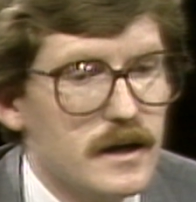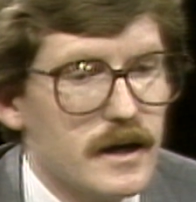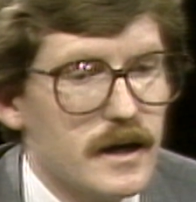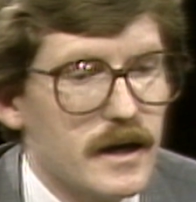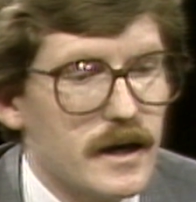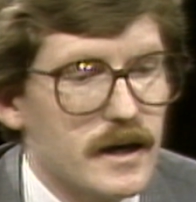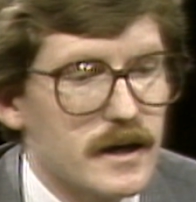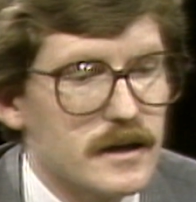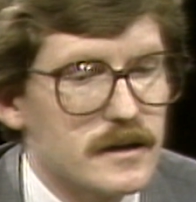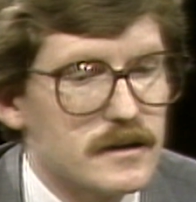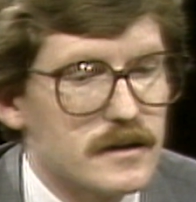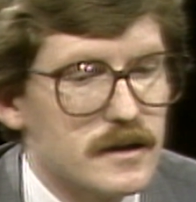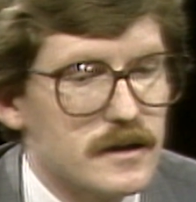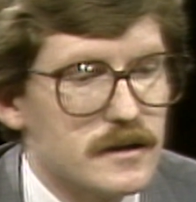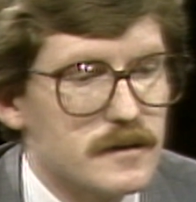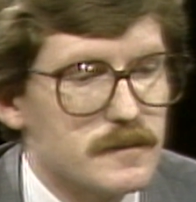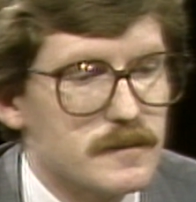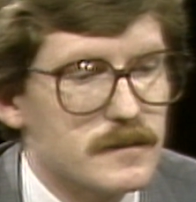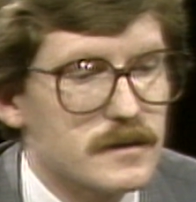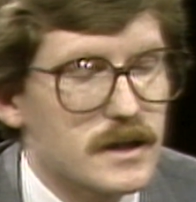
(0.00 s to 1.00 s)
And
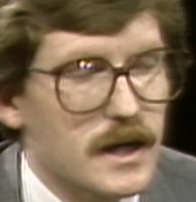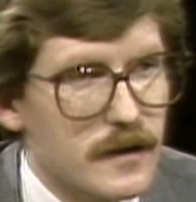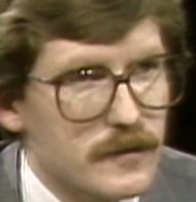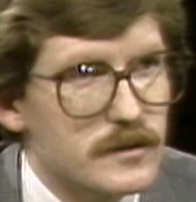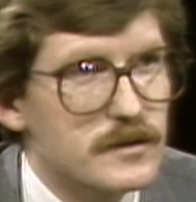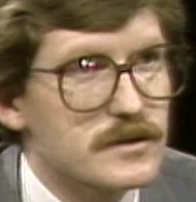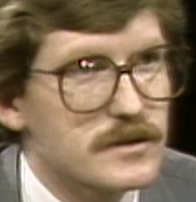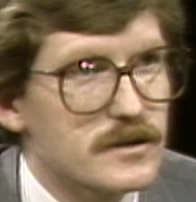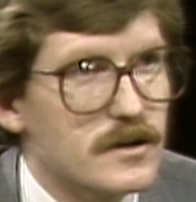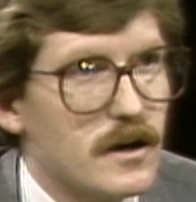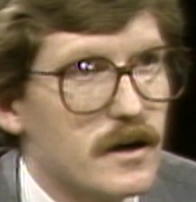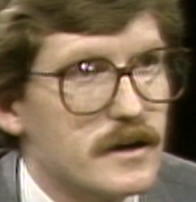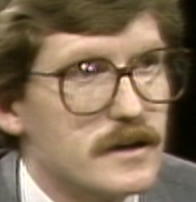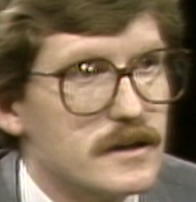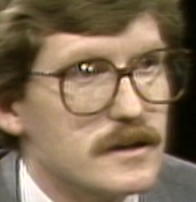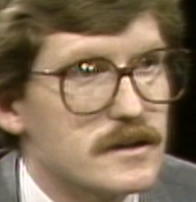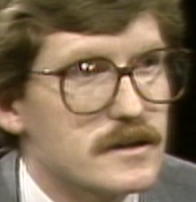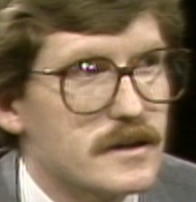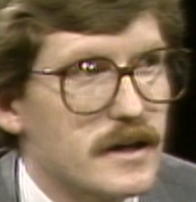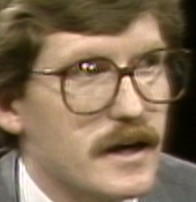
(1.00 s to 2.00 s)
the governor's thought
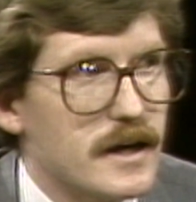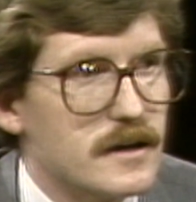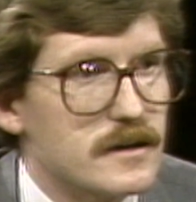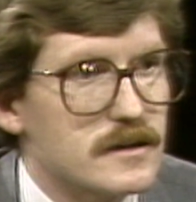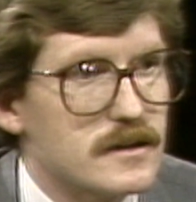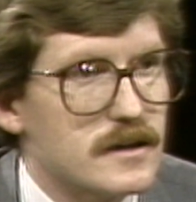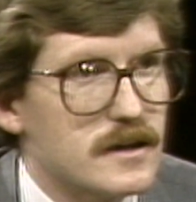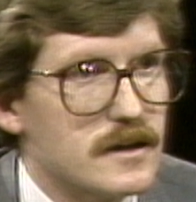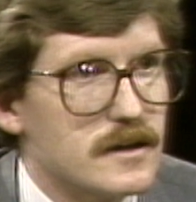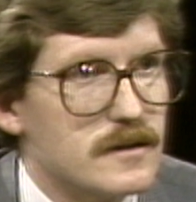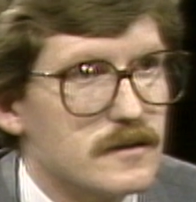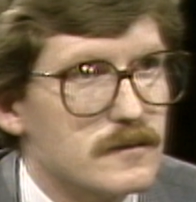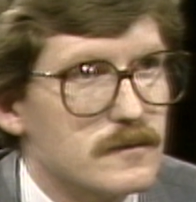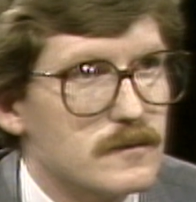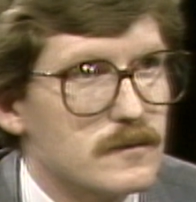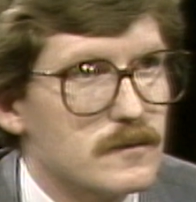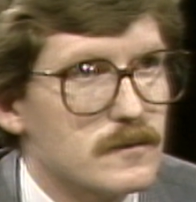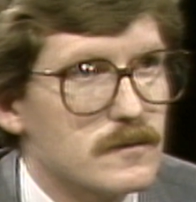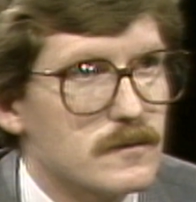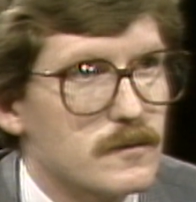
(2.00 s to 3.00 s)
is that
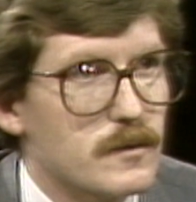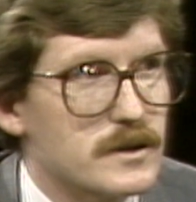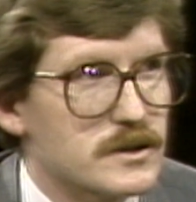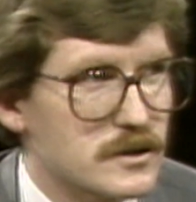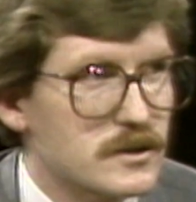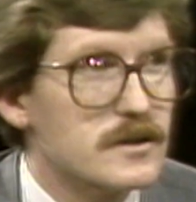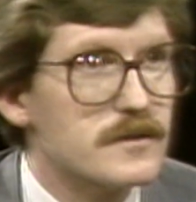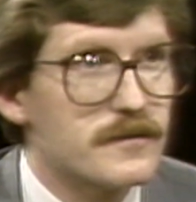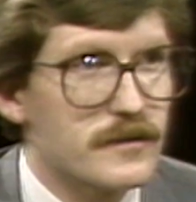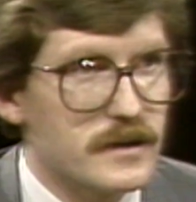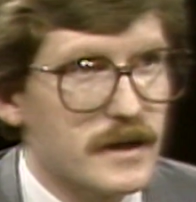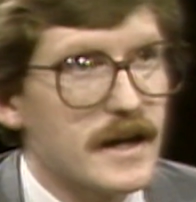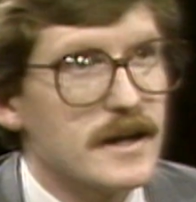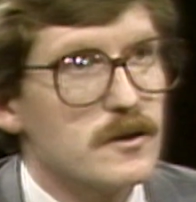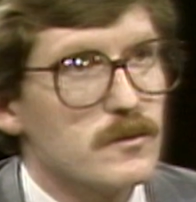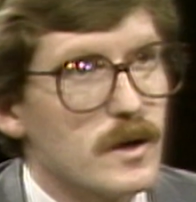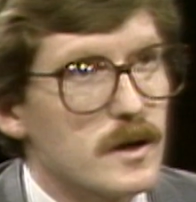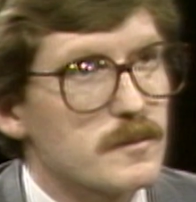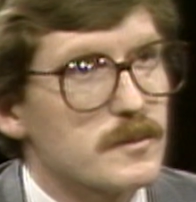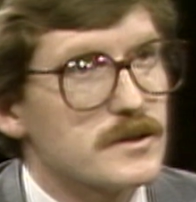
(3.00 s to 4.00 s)
what's good for
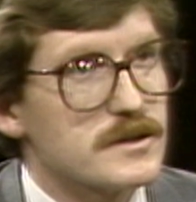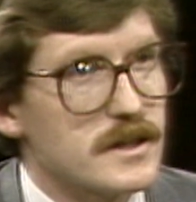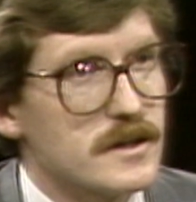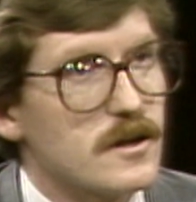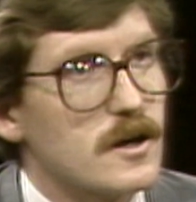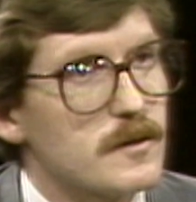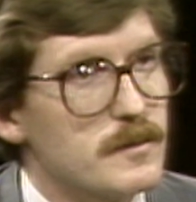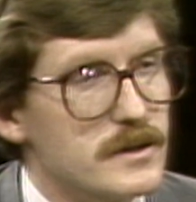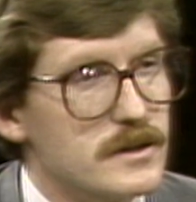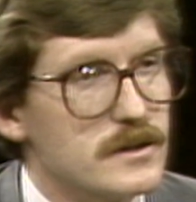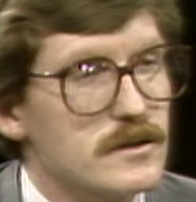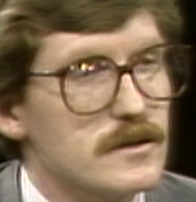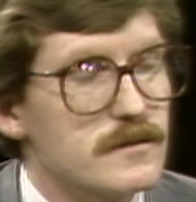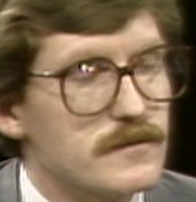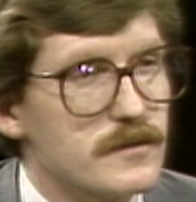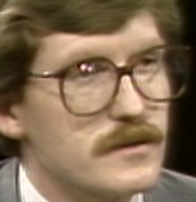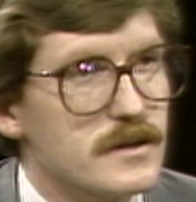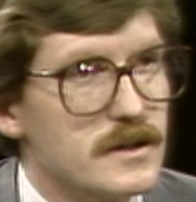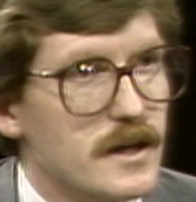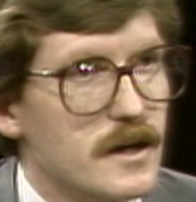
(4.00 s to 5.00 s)
91% ought to be good
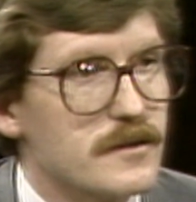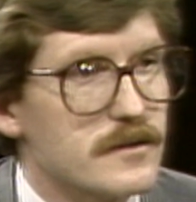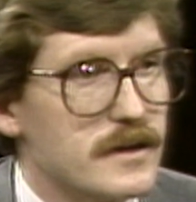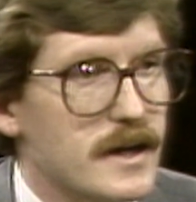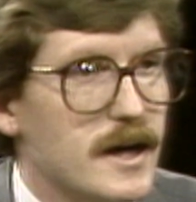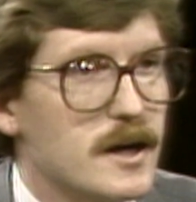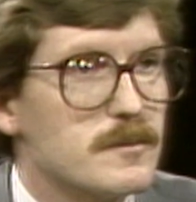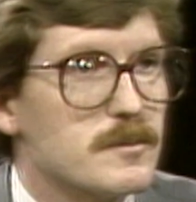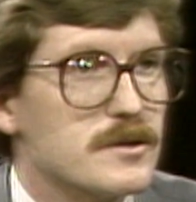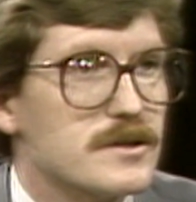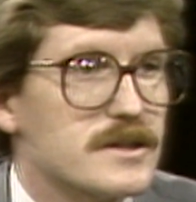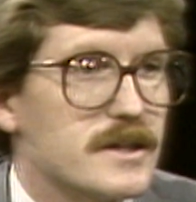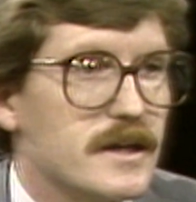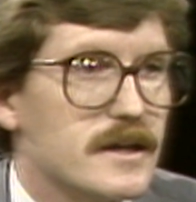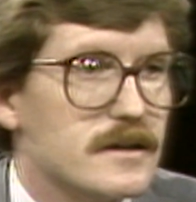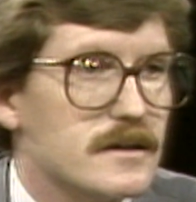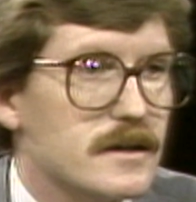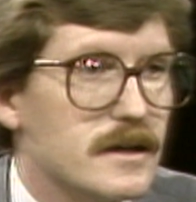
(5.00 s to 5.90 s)
for the other 9%,